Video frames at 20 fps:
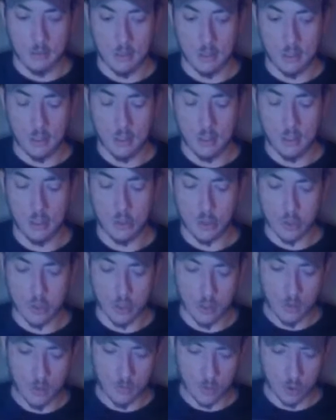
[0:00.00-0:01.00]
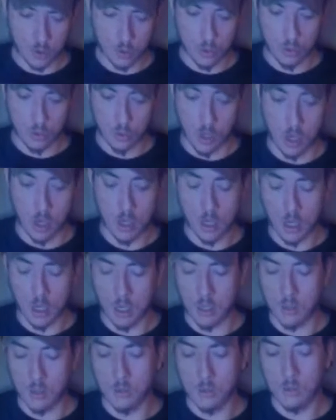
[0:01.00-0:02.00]
In each server right
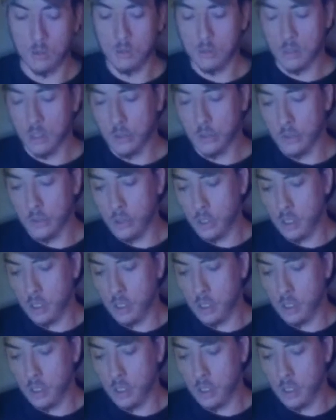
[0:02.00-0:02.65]
now, there